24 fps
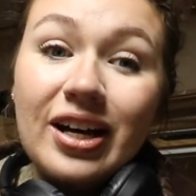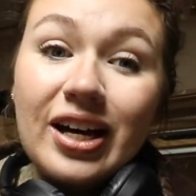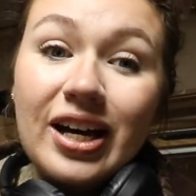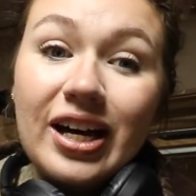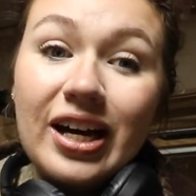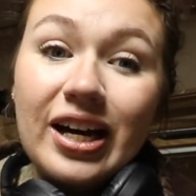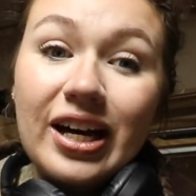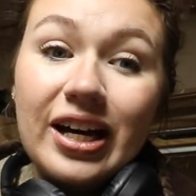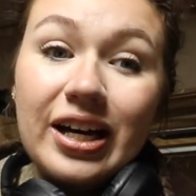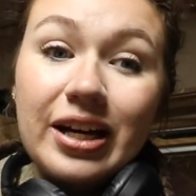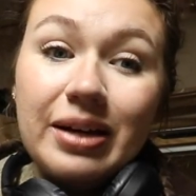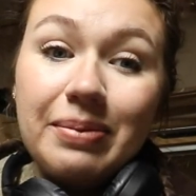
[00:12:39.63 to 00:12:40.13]

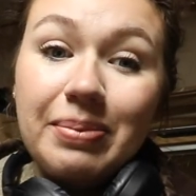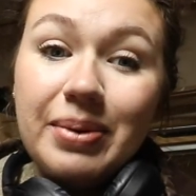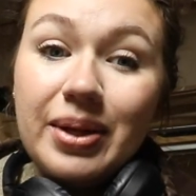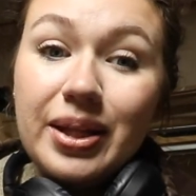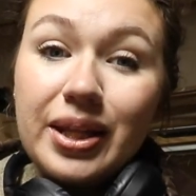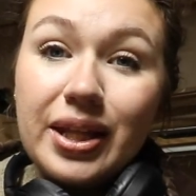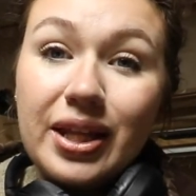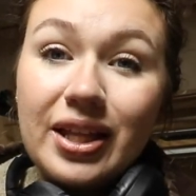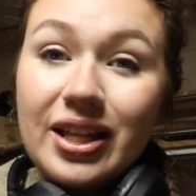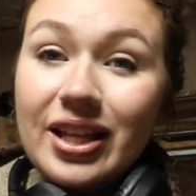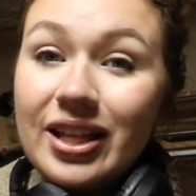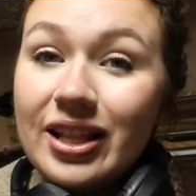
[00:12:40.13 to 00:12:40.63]
I
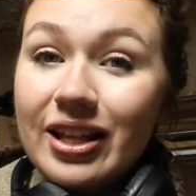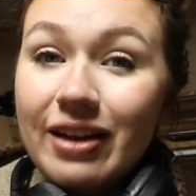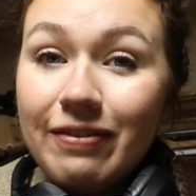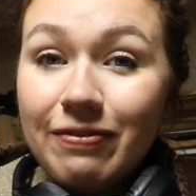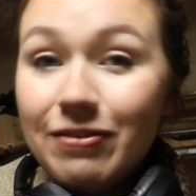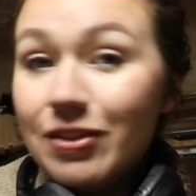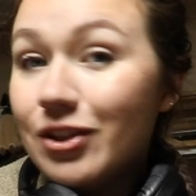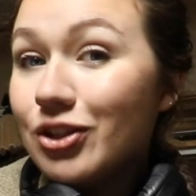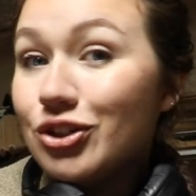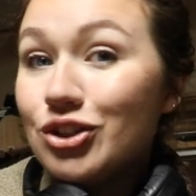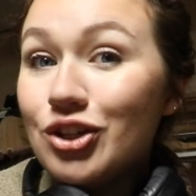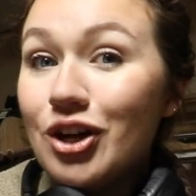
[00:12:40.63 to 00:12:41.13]
basically
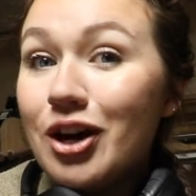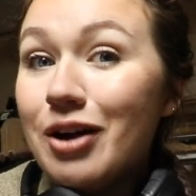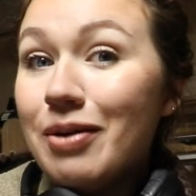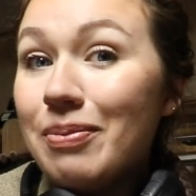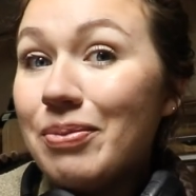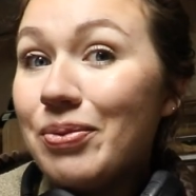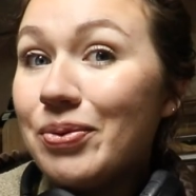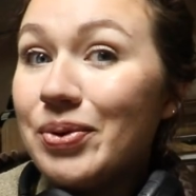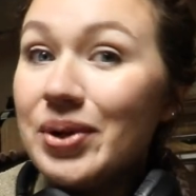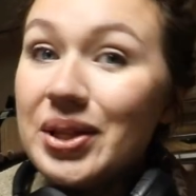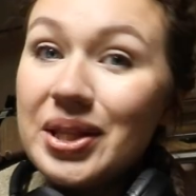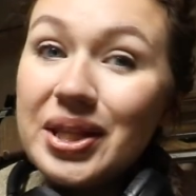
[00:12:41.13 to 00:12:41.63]
left the
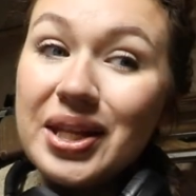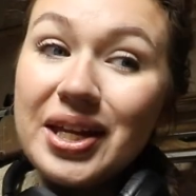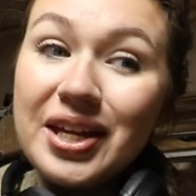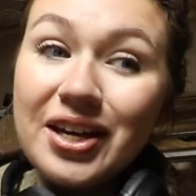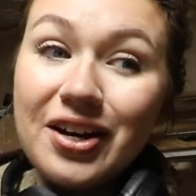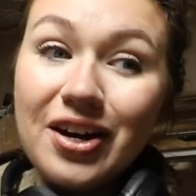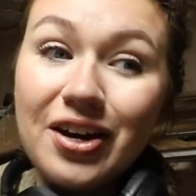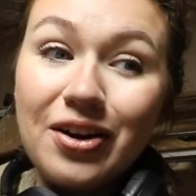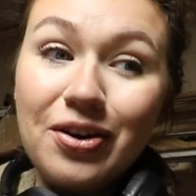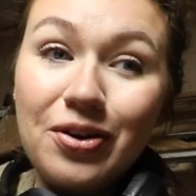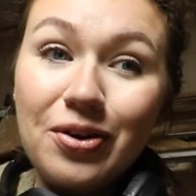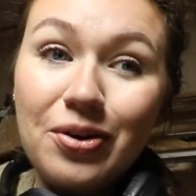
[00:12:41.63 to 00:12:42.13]
shop once he
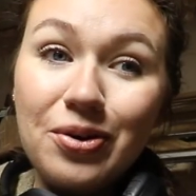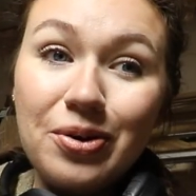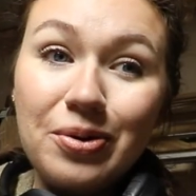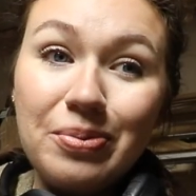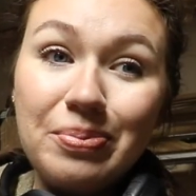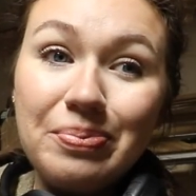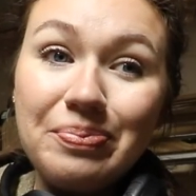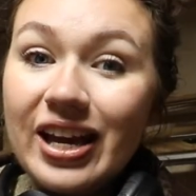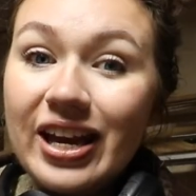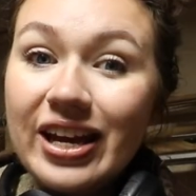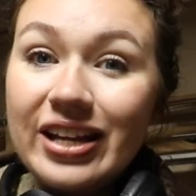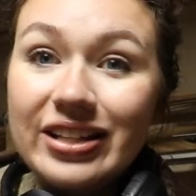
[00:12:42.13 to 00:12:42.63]
got
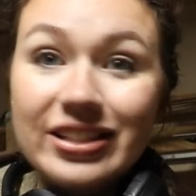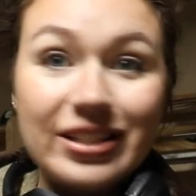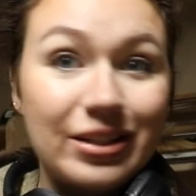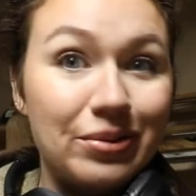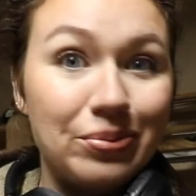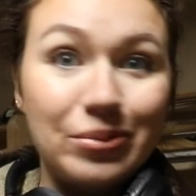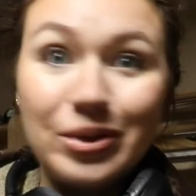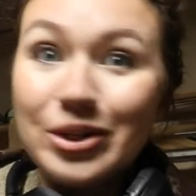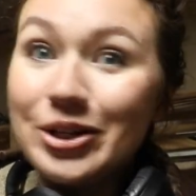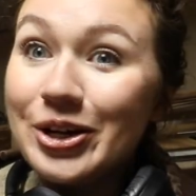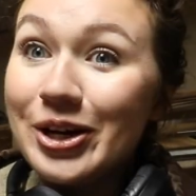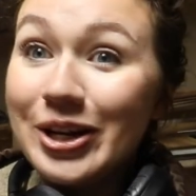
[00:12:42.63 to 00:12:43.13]
home and
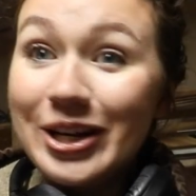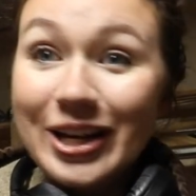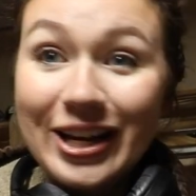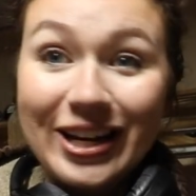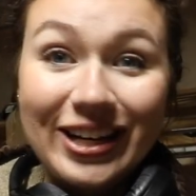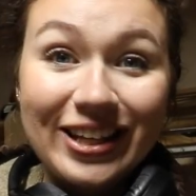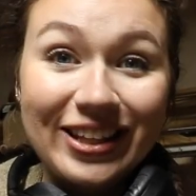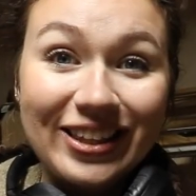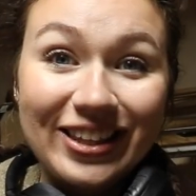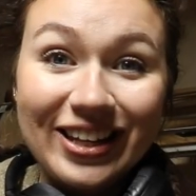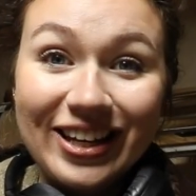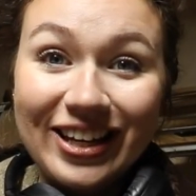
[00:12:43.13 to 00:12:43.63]
didn't work on
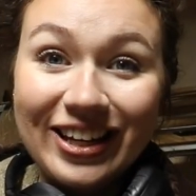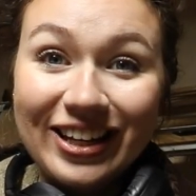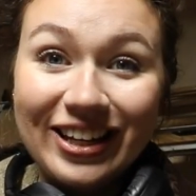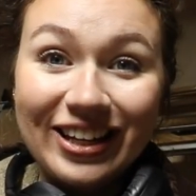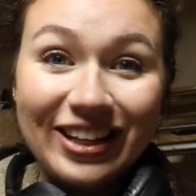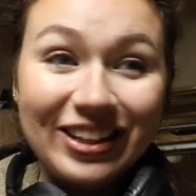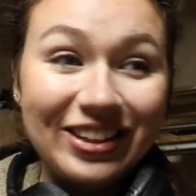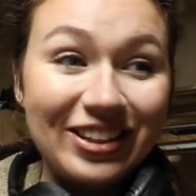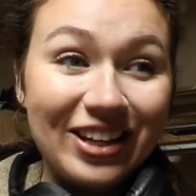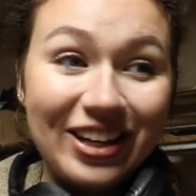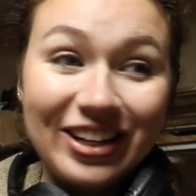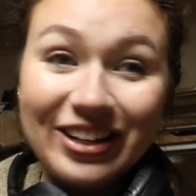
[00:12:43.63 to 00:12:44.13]

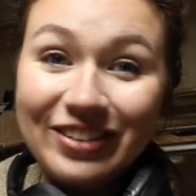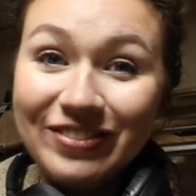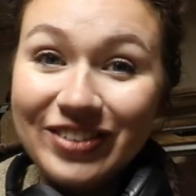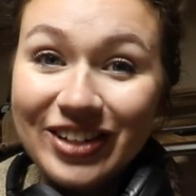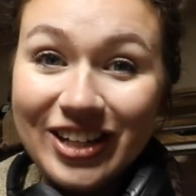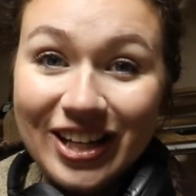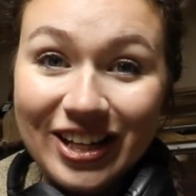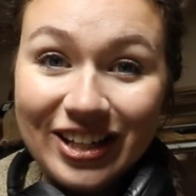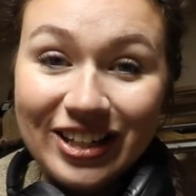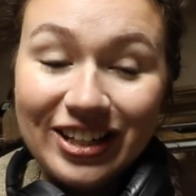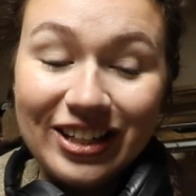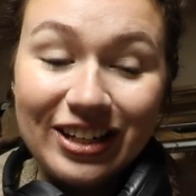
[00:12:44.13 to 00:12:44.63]
anything, not
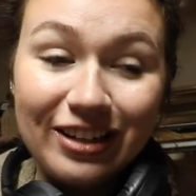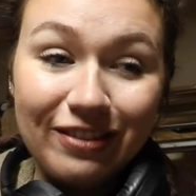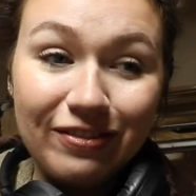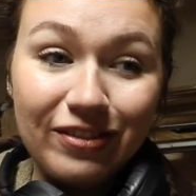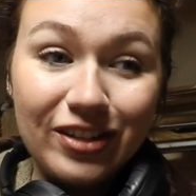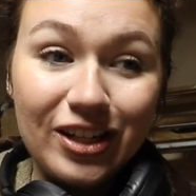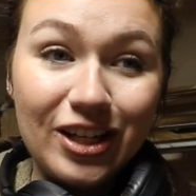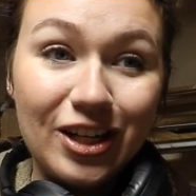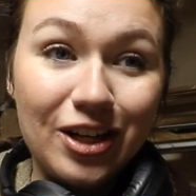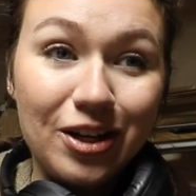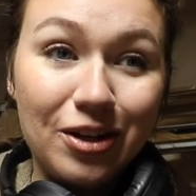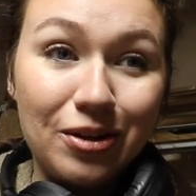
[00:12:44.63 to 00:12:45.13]
even editing
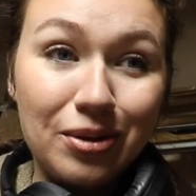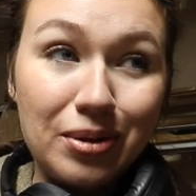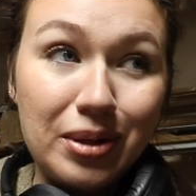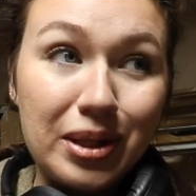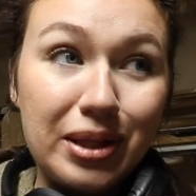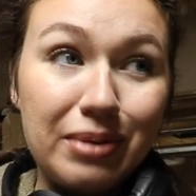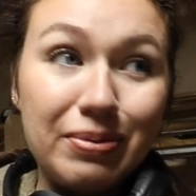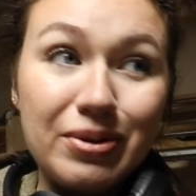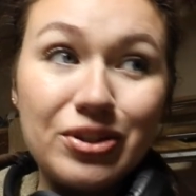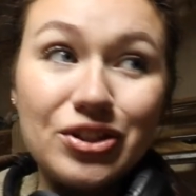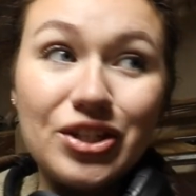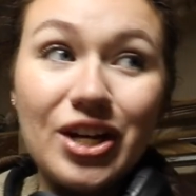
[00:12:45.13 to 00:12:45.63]

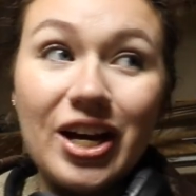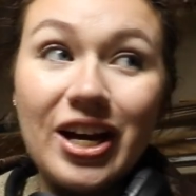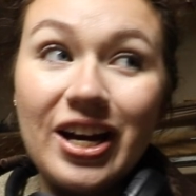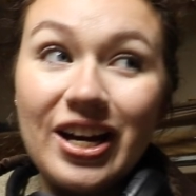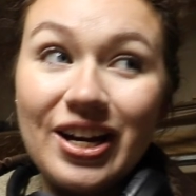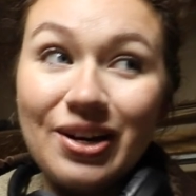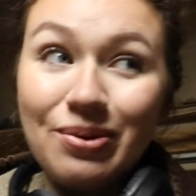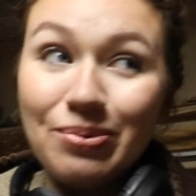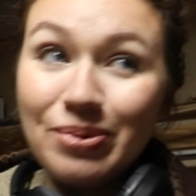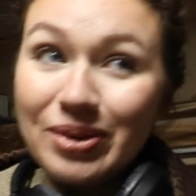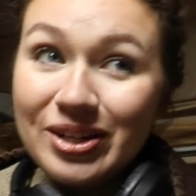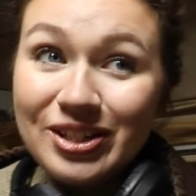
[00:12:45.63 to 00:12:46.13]
videos, which
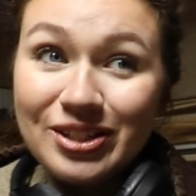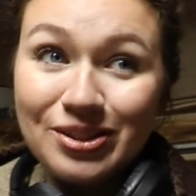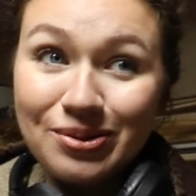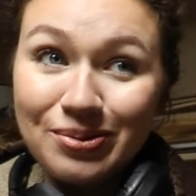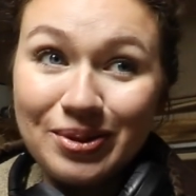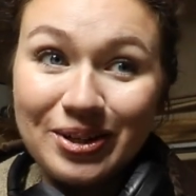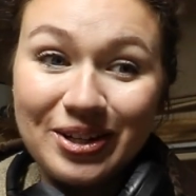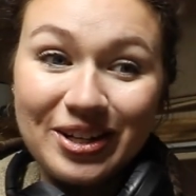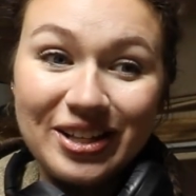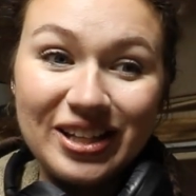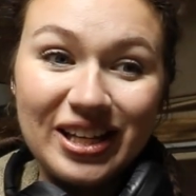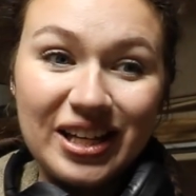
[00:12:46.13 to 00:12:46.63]
I wanted to
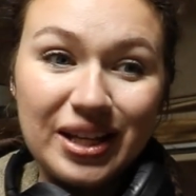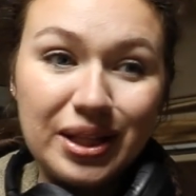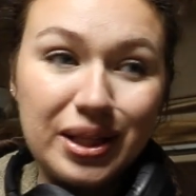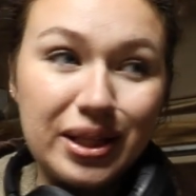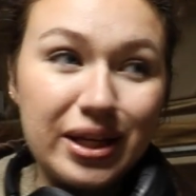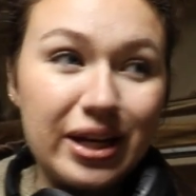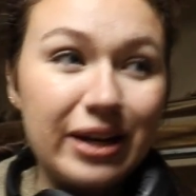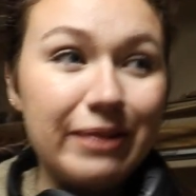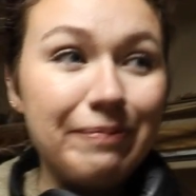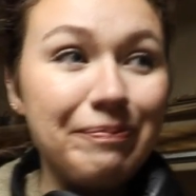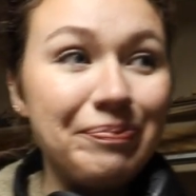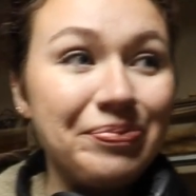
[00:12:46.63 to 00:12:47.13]
work on last
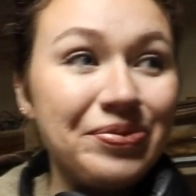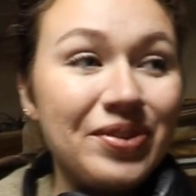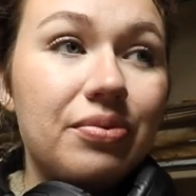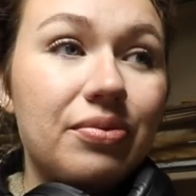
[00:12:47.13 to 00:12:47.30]
night.